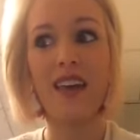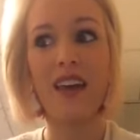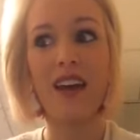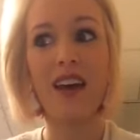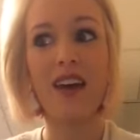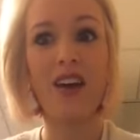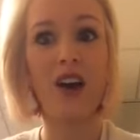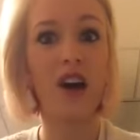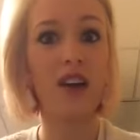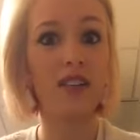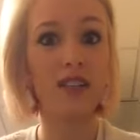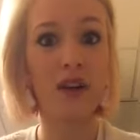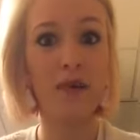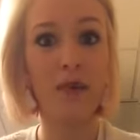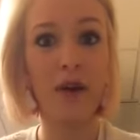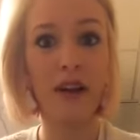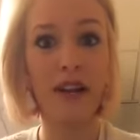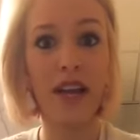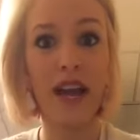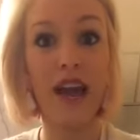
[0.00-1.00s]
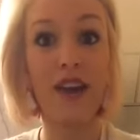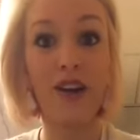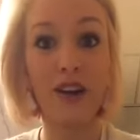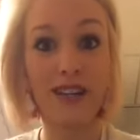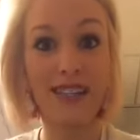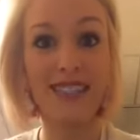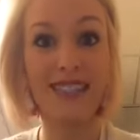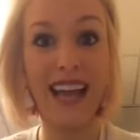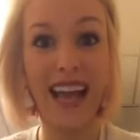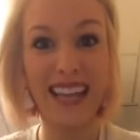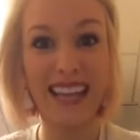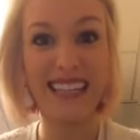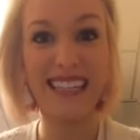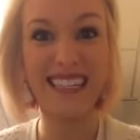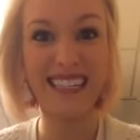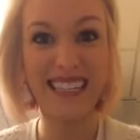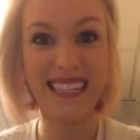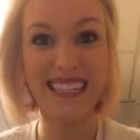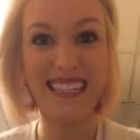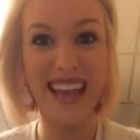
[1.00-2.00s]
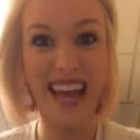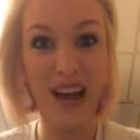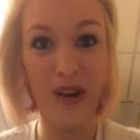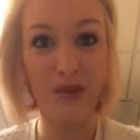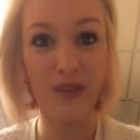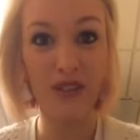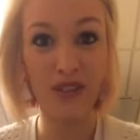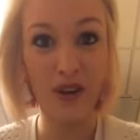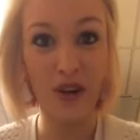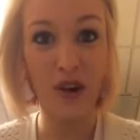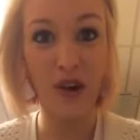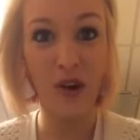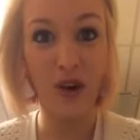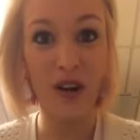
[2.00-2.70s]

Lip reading: a cocktail party at our scientist house, y'all,